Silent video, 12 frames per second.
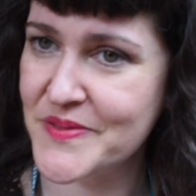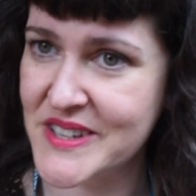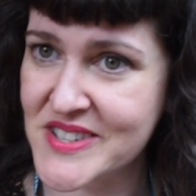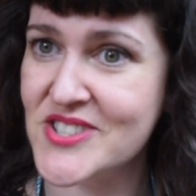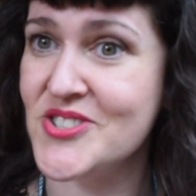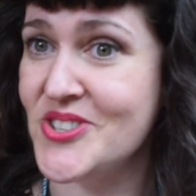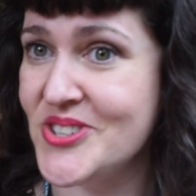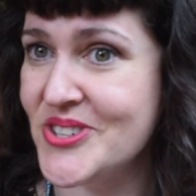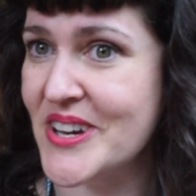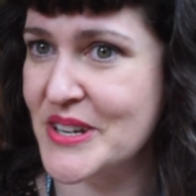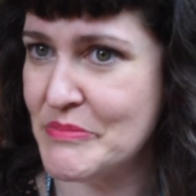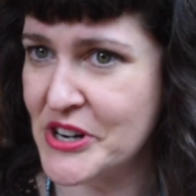this
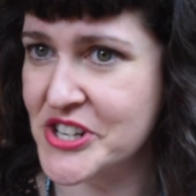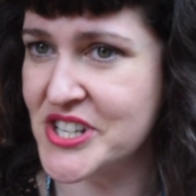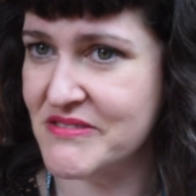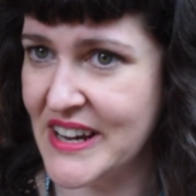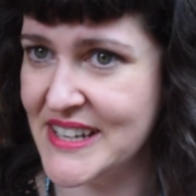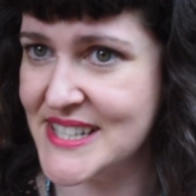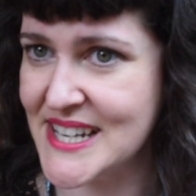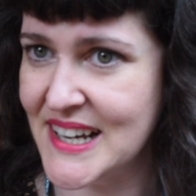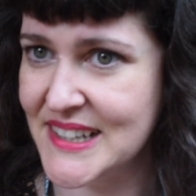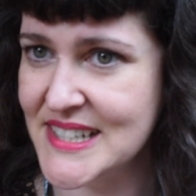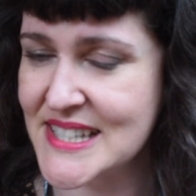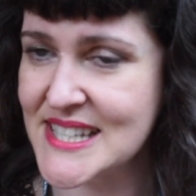new and emerging writing
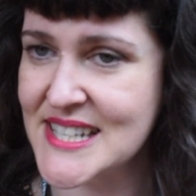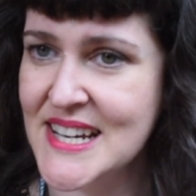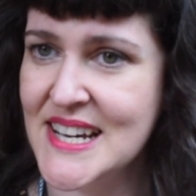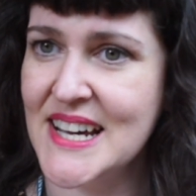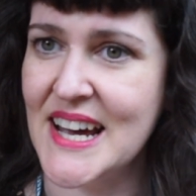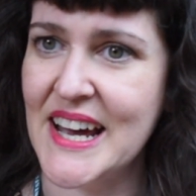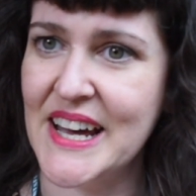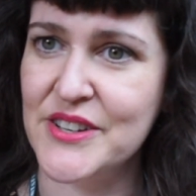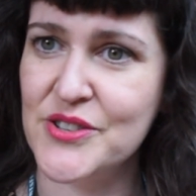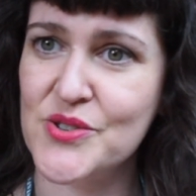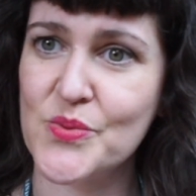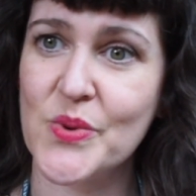talent,
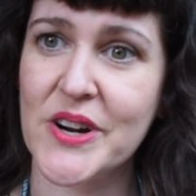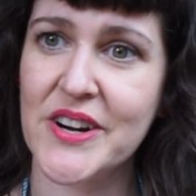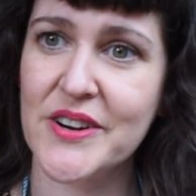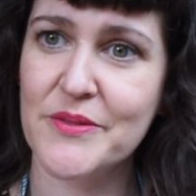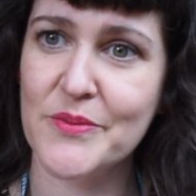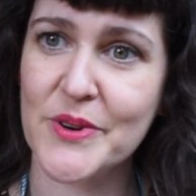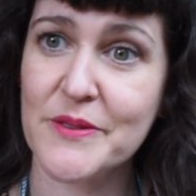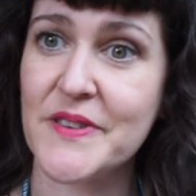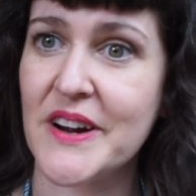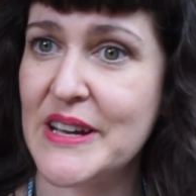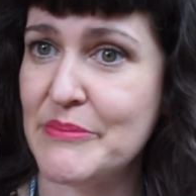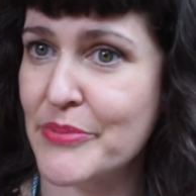and we're
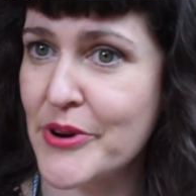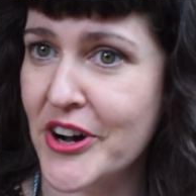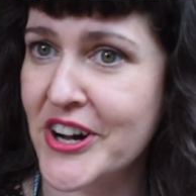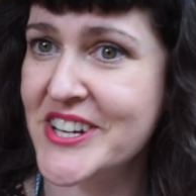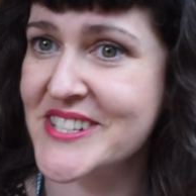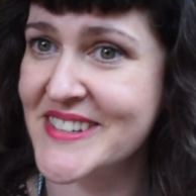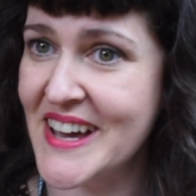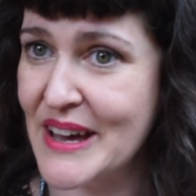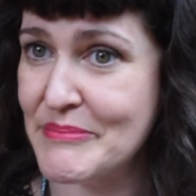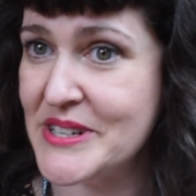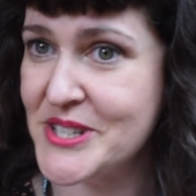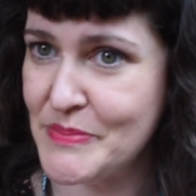very proud and
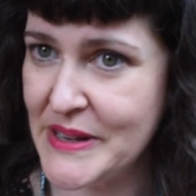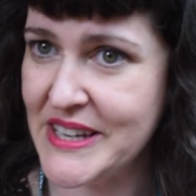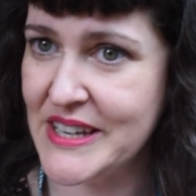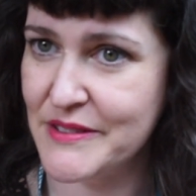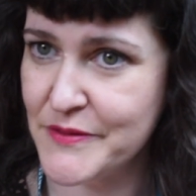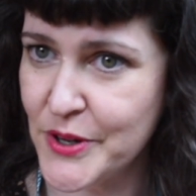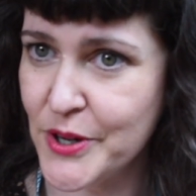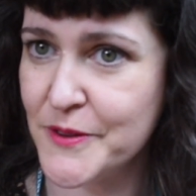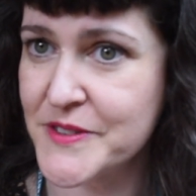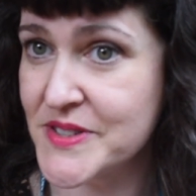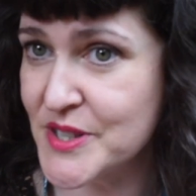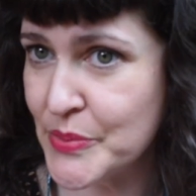happy to be
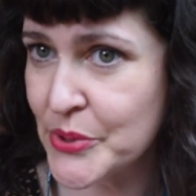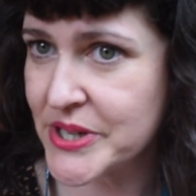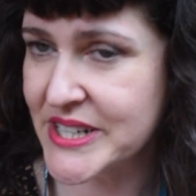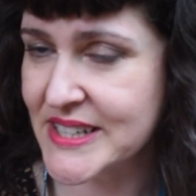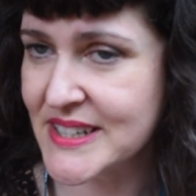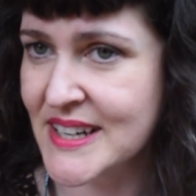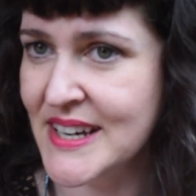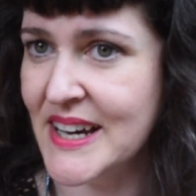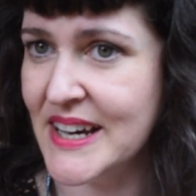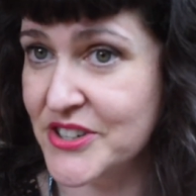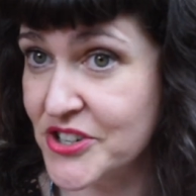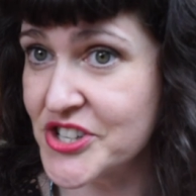involved in supporting
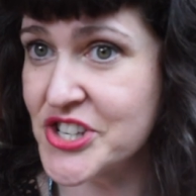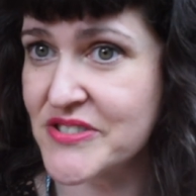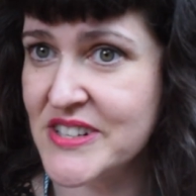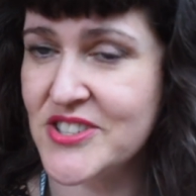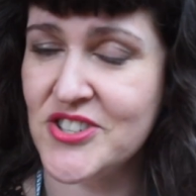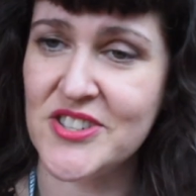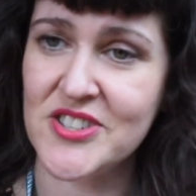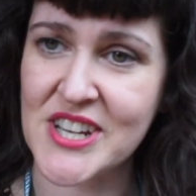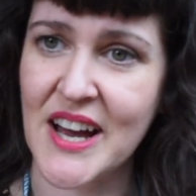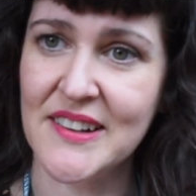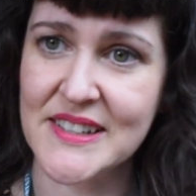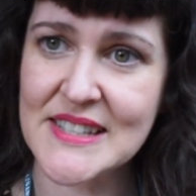and nurturing new
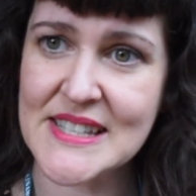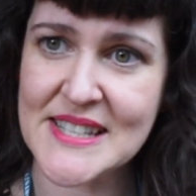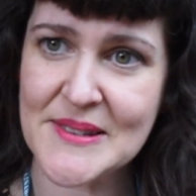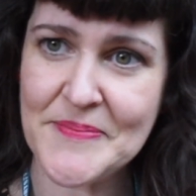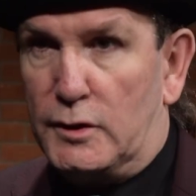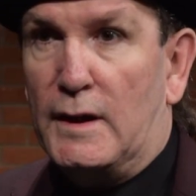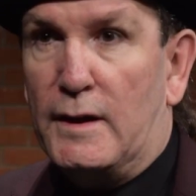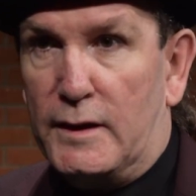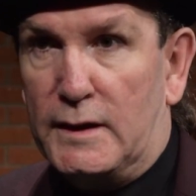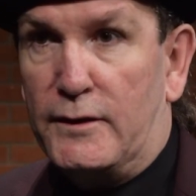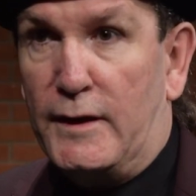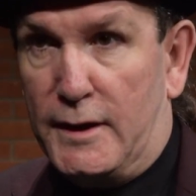talent. The
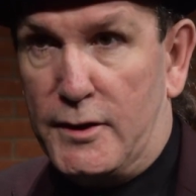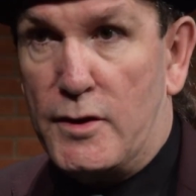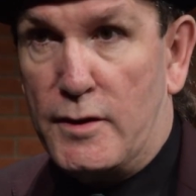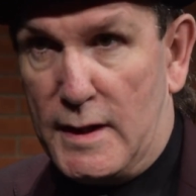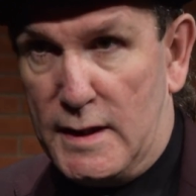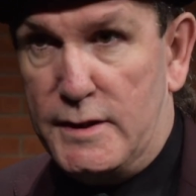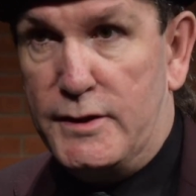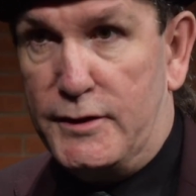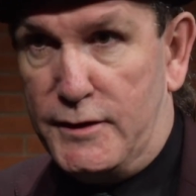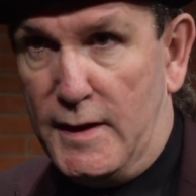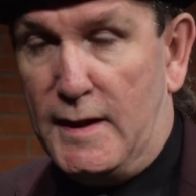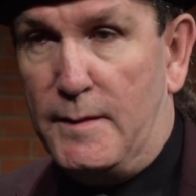Lyric Theatre is
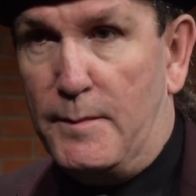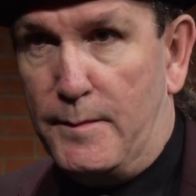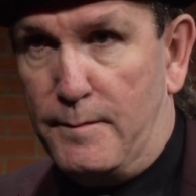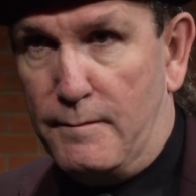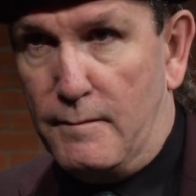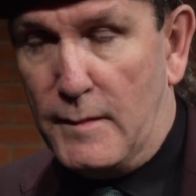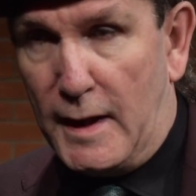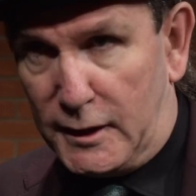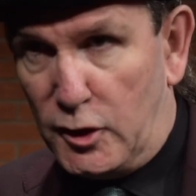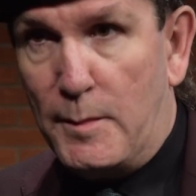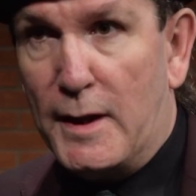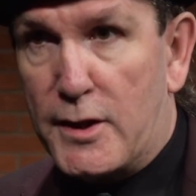the
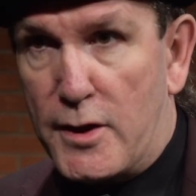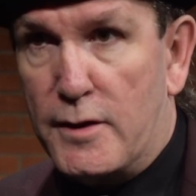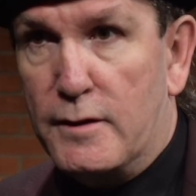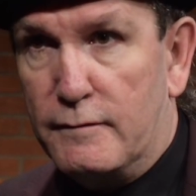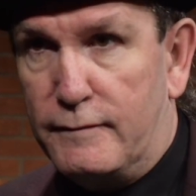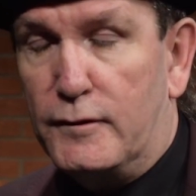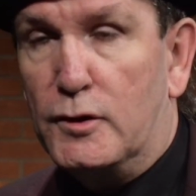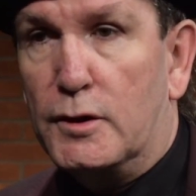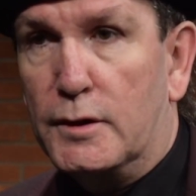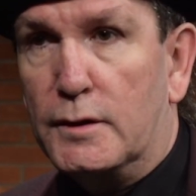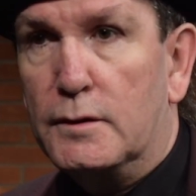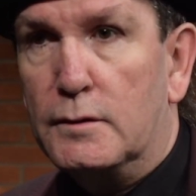incubator
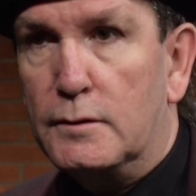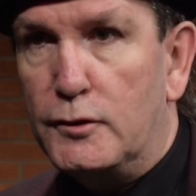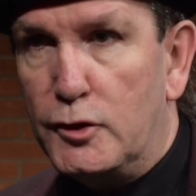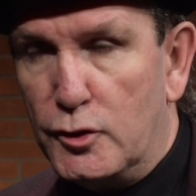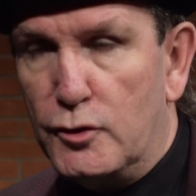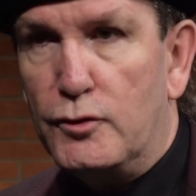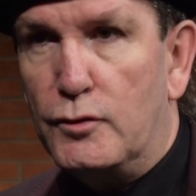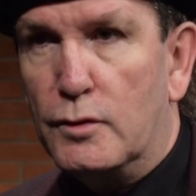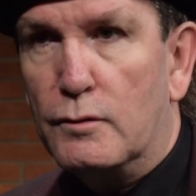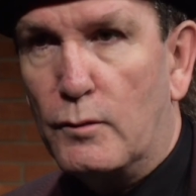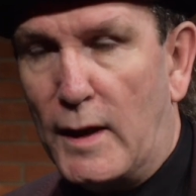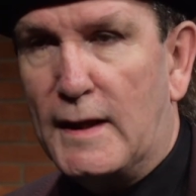for new
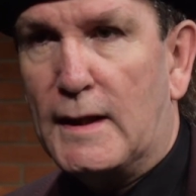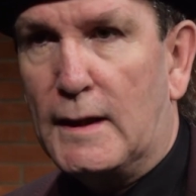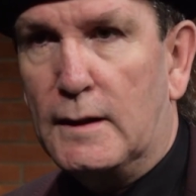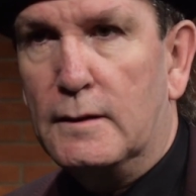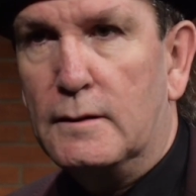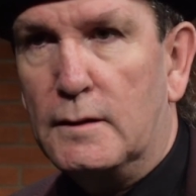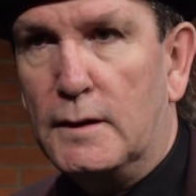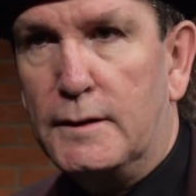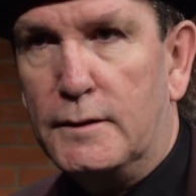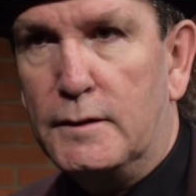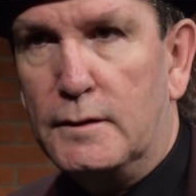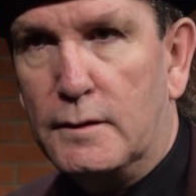writing
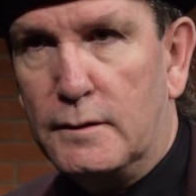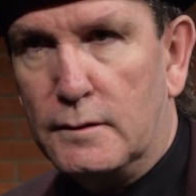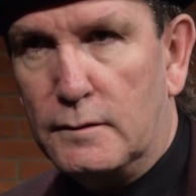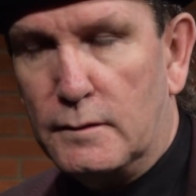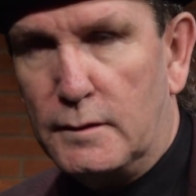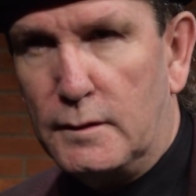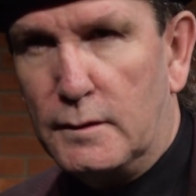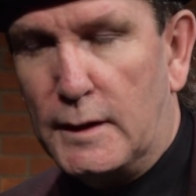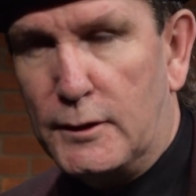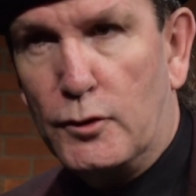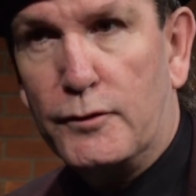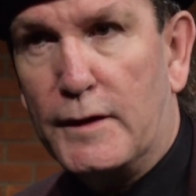
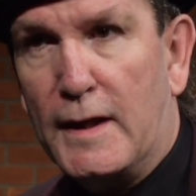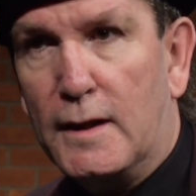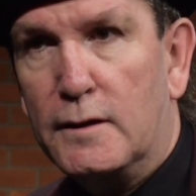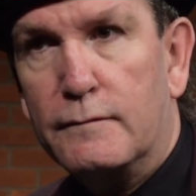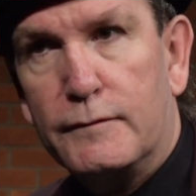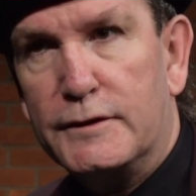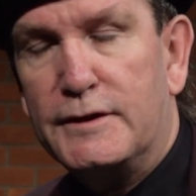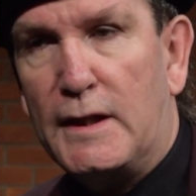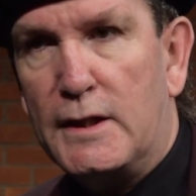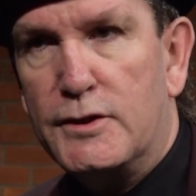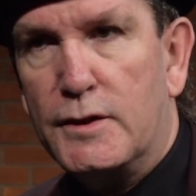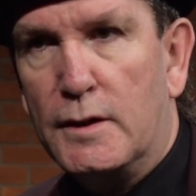in Northern Ireland for
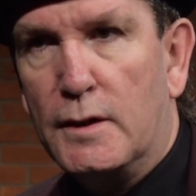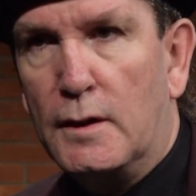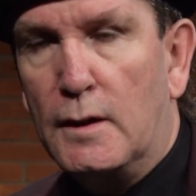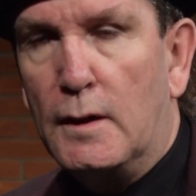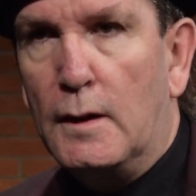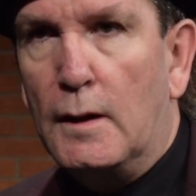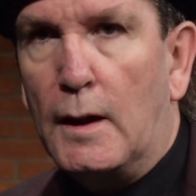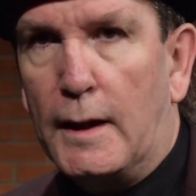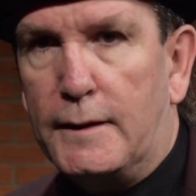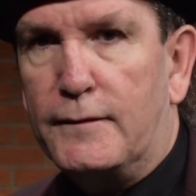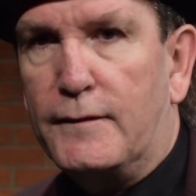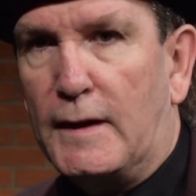stage,
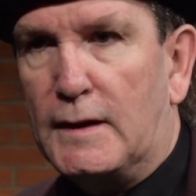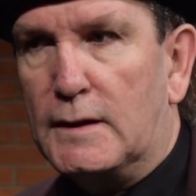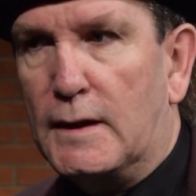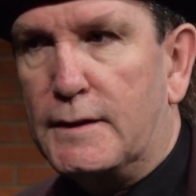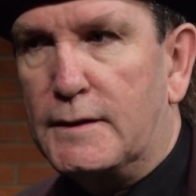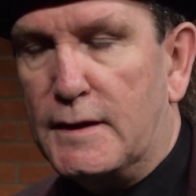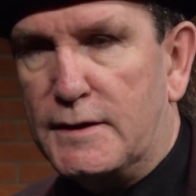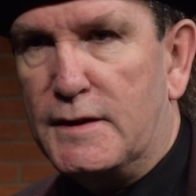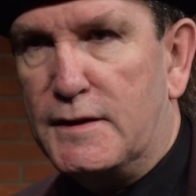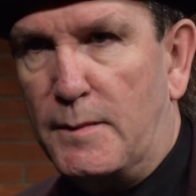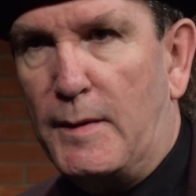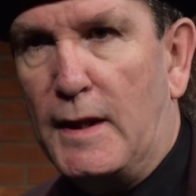and I think that this is the